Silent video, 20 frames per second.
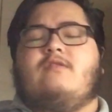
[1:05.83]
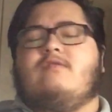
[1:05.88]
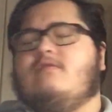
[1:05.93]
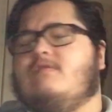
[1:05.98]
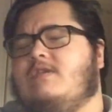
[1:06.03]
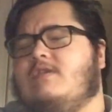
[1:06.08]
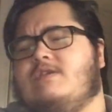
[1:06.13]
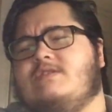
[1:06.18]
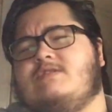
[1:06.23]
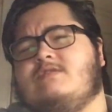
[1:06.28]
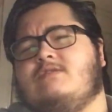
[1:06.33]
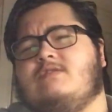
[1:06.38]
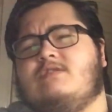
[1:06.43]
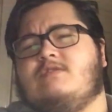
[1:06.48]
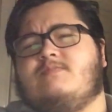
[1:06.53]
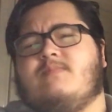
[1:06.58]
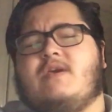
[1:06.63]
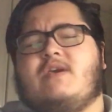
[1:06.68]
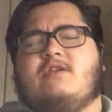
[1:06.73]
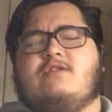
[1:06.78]
And this
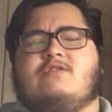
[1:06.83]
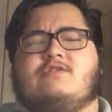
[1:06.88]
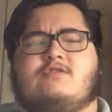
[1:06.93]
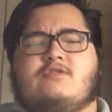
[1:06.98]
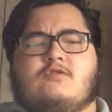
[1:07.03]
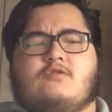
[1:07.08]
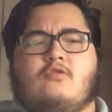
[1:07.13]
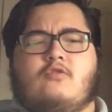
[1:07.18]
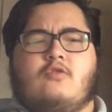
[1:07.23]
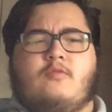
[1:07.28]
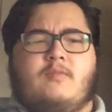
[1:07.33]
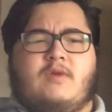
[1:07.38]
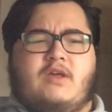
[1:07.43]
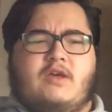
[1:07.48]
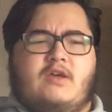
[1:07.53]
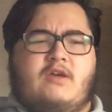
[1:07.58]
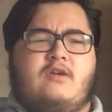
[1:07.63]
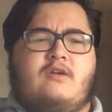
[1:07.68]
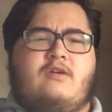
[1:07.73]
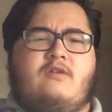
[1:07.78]
page isn't
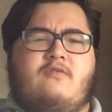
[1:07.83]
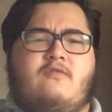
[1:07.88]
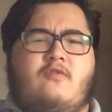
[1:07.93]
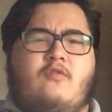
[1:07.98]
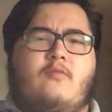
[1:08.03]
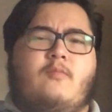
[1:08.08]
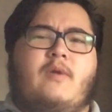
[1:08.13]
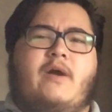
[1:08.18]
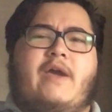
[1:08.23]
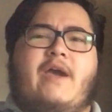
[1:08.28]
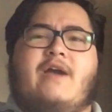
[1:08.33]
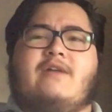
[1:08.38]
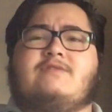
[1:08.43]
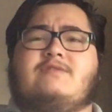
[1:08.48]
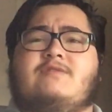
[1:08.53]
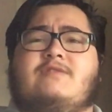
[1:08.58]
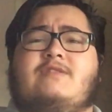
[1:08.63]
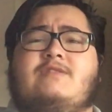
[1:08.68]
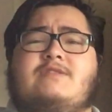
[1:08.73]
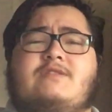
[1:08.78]
normally for my
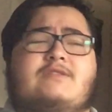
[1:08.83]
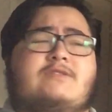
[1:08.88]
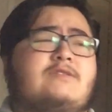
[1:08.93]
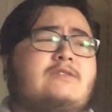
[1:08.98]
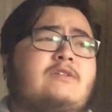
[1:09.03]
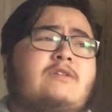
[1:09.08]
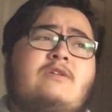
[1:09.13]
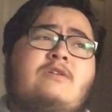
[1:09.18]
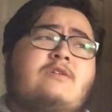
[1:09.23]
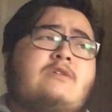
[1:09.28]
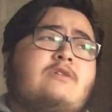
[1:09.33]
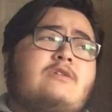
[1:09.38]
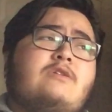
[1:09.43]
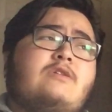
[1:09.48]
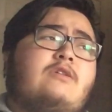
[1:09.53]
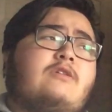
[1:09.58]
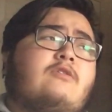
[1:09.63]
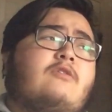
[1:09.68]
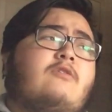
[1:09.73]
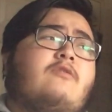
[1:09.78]
acting. This is,
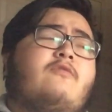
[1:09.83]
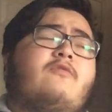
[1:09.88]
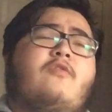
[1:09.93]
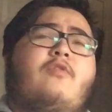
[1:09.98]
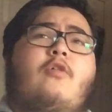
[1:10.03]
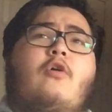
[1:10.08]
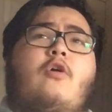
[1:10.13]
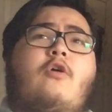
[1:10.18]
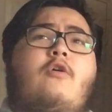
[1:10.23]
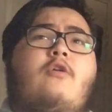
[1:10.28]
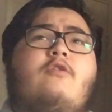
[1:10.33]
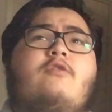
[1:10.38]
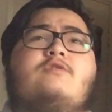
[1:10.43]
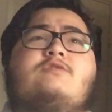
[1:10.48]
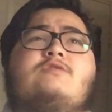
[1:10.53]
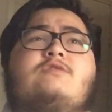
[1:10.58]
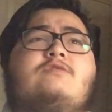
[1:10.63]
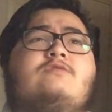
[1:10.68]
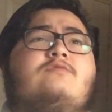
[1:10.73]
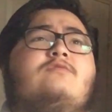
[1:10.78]
you know,
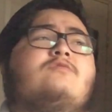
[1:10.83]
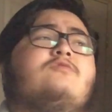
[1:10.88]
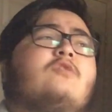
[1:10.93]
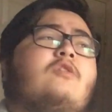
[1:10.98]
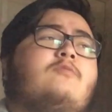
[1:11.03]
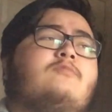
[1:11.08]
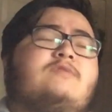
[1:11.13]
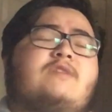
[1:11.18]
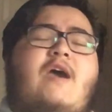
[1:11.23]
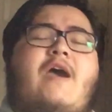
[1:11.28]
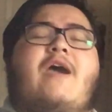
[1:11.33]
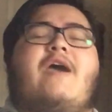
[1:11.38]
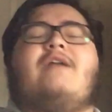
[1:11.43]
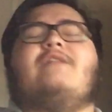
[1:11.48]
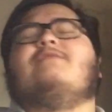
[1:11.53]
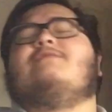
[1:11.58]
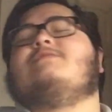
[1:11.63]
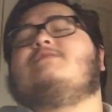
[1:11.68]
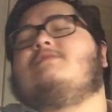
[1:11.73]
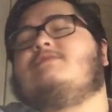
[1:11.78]
vlogs, top
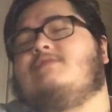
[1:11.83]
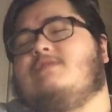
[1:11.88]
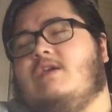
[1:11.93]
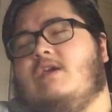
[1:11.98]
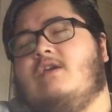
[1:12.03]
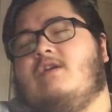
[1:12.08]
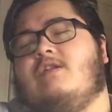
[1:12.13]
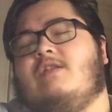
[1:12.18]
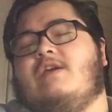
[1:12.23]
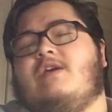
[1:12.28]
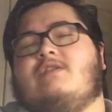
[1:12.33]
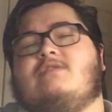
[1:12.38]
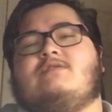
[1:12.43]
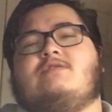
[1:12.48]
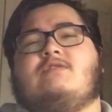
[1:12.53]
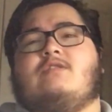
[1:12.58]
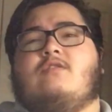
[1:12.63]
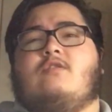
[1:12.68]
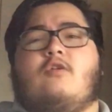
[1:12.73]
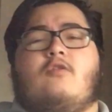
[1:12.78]
10s, tier
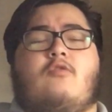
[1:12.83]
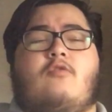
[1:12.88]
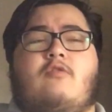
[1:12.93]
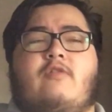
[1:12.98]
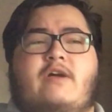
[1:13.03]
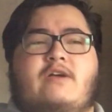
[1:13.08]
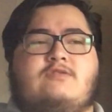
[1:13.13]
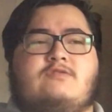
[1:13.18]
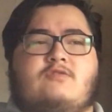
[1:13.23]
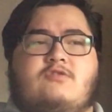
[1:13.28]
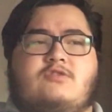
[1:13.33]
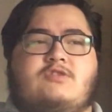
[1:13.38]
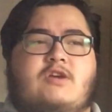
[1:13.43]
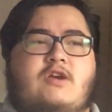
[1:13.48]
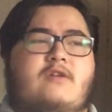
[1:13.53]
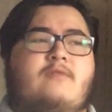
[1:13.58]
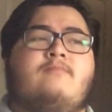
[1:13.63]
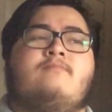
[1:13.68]
lists, you know, all that sort of shit.